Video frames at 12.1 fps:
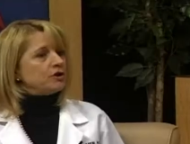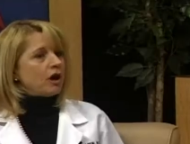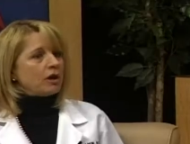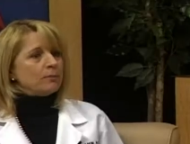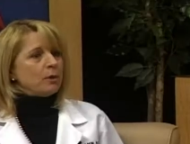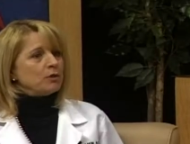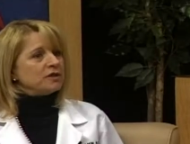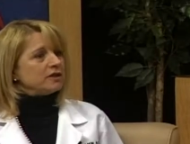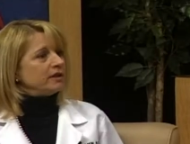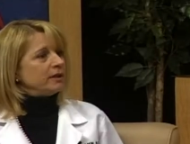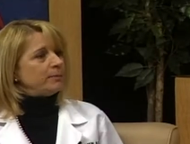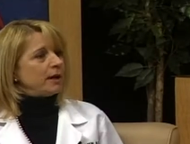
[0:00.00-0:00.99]
would talk
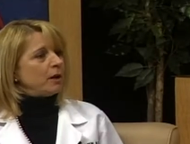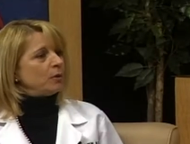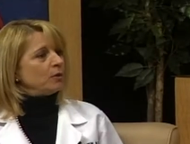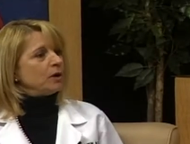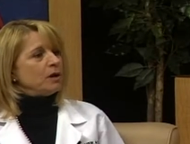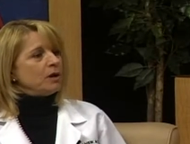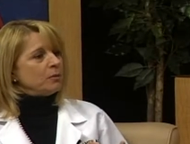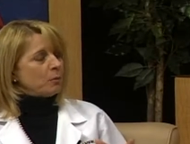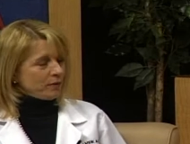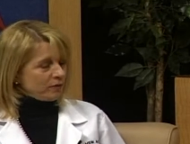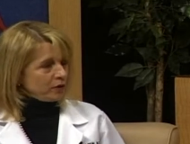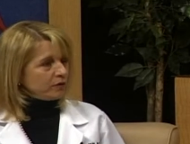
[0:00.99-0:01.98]
mostly about
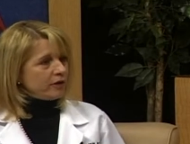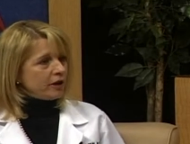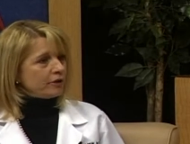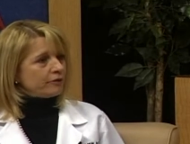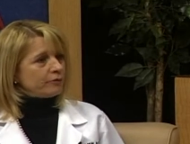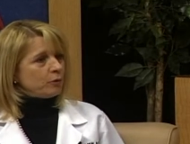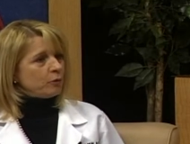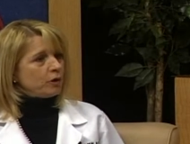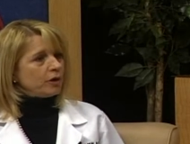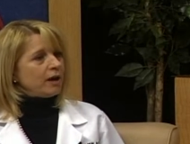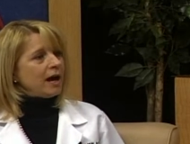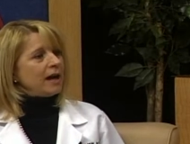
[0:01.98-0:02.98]
what they're there
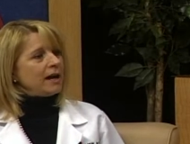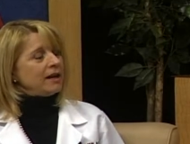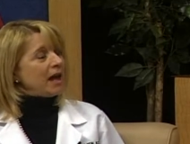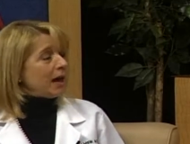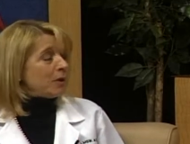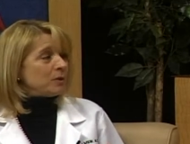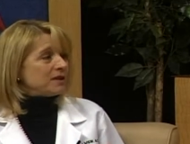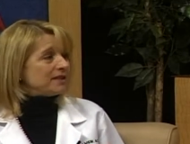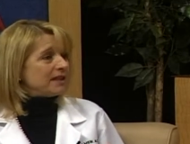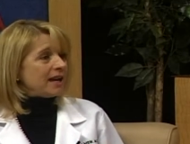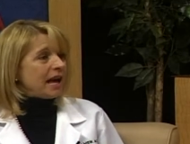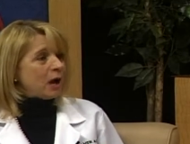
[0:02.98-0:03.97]
for, And I always
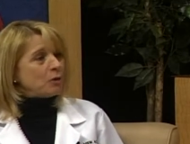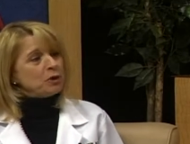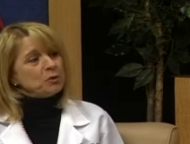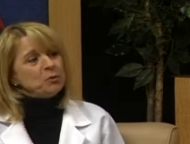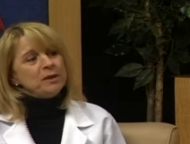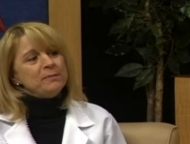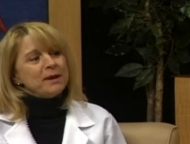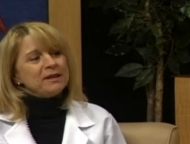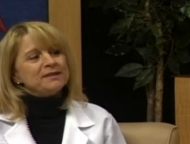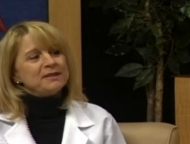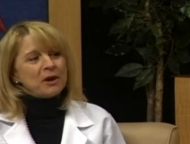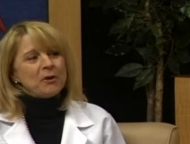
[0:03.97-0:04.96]
say, how can we
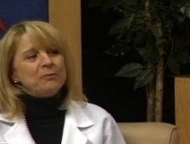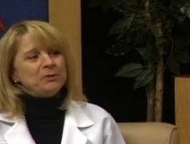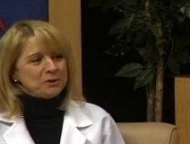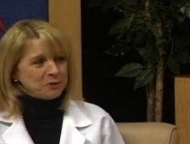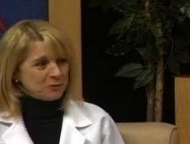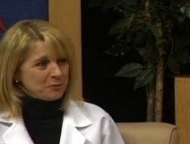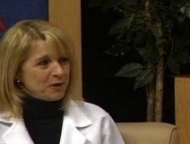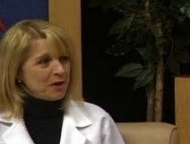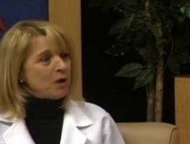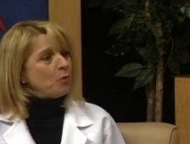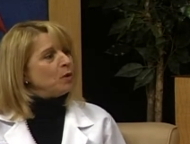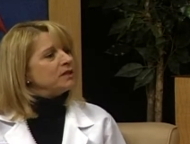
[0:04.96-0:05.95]
best help you?
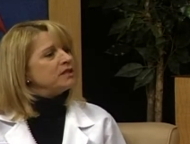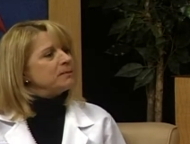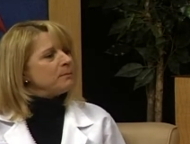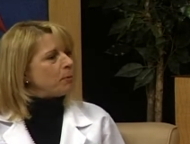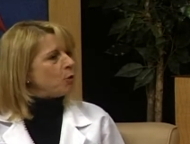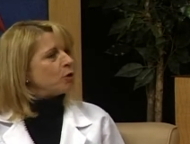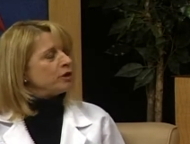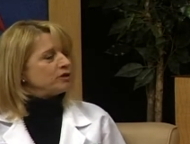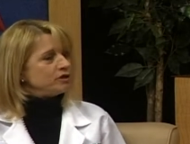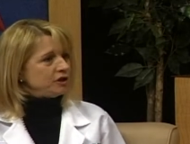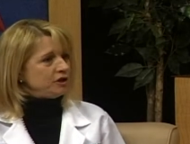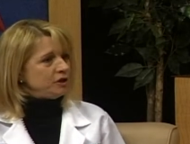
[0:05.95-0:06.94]
What's
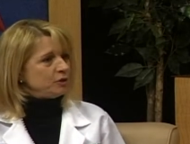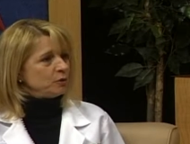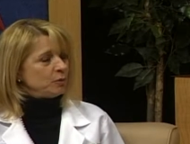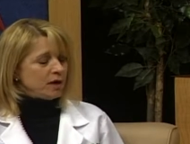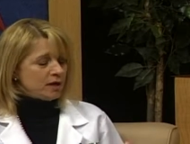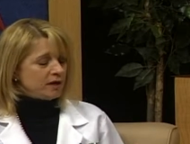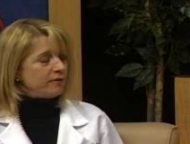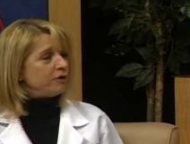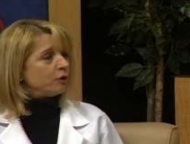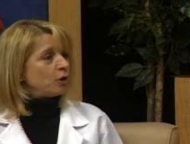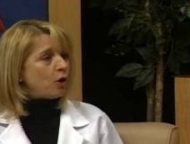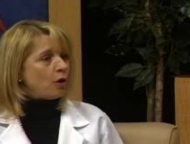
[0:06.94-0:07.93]
important to you?
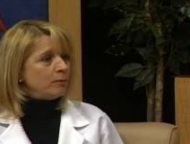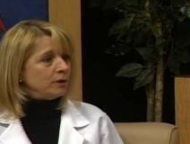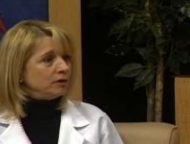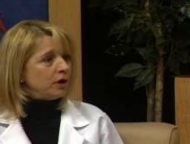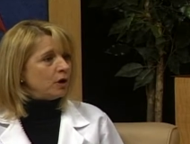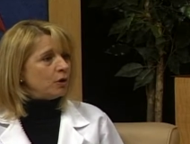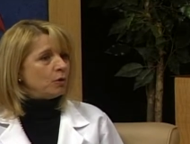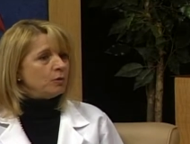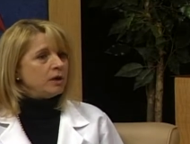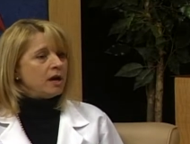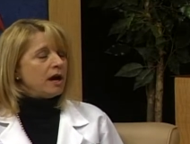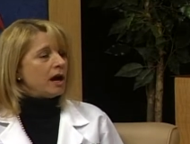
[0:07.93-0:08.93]
If you're home
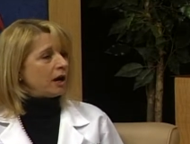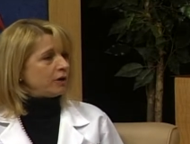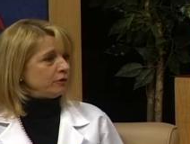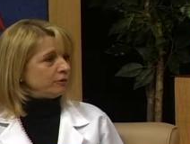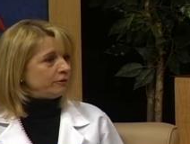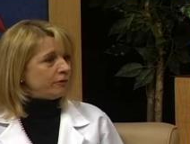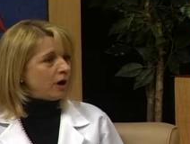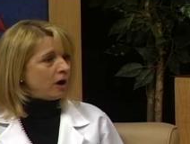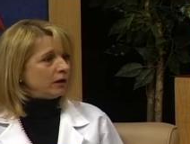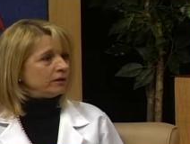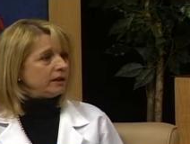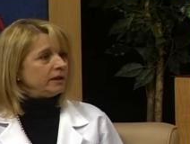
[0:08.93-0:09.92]
alone, are you
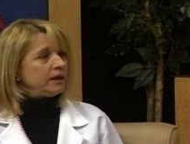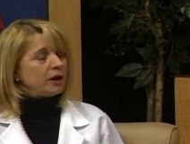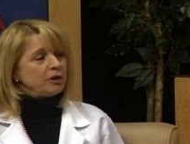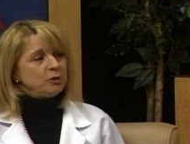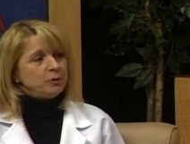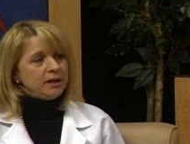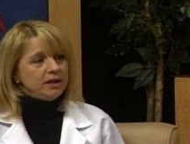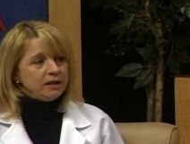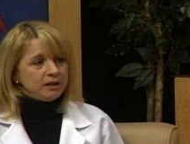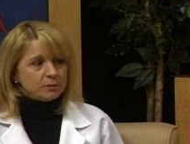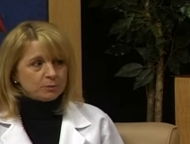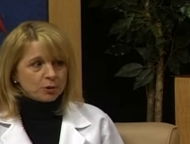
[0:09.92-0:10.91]
falling? Are you
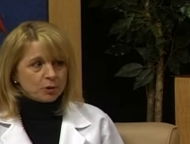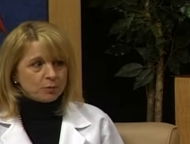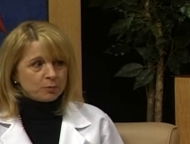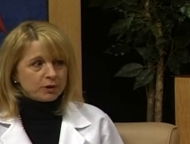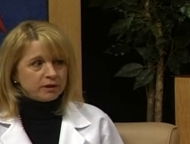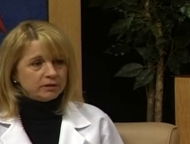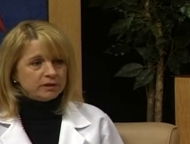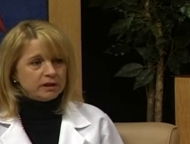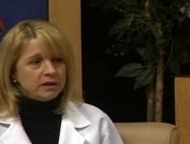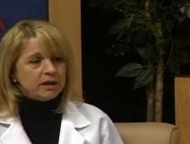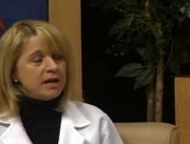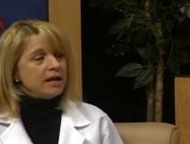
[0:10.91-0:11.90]
eating
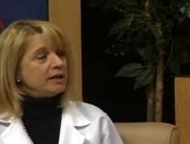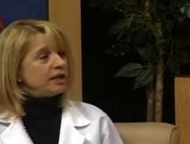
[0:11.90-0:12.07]
appropriately?